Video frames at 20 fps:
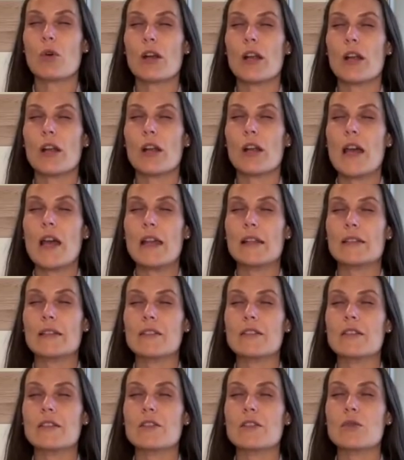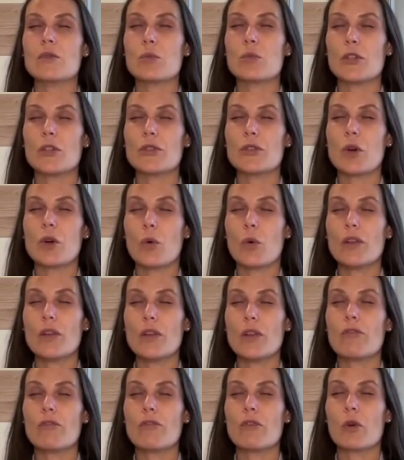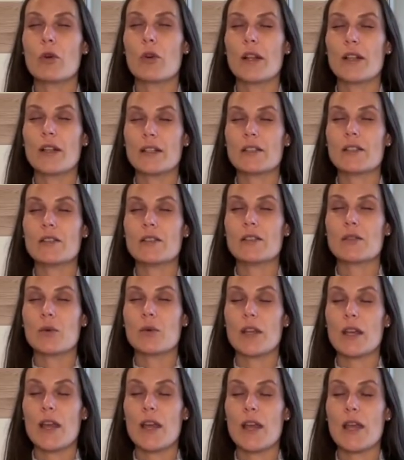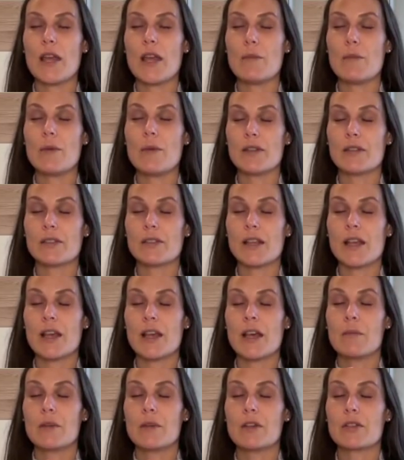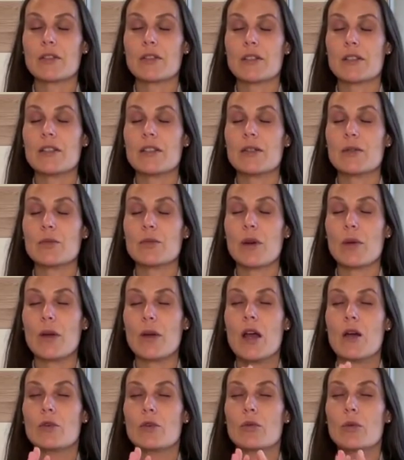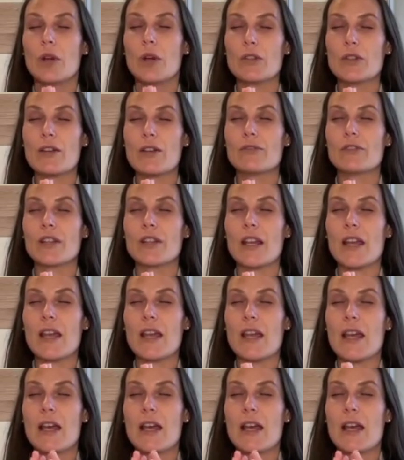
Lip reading: more, and this is what you're going for, and this is where your aim is, because this is where we want to have